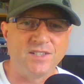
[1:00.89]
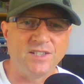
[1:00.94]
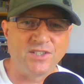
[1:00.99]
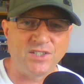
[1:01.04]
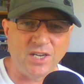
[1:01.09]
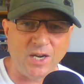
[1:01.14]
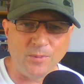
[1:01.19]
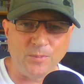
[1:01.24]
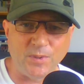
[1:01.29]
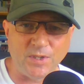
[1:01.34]
in the
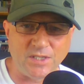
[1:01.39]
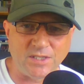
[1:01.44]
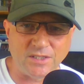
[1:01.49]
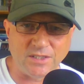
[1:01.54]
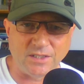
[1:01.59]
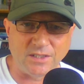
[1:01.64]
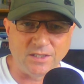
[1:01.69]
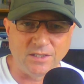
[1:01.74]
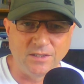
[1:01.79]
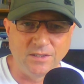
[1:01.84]
Champions
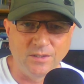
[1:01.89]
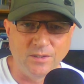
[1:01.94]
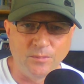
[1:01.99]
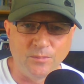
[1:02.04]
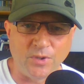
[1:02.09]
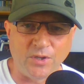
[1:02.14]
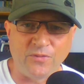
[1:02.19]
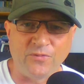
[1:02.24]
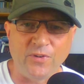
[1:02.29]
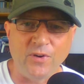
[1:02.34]
League,
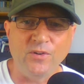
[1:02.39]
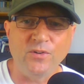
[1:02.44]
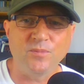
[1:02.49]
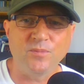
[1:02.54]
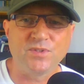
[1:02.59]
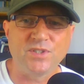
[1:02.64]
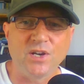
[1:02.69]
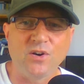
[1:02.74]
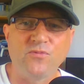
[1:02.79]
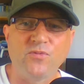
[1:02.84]
but he found
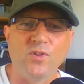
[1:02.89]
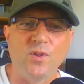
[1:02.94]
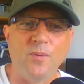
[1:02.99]
himself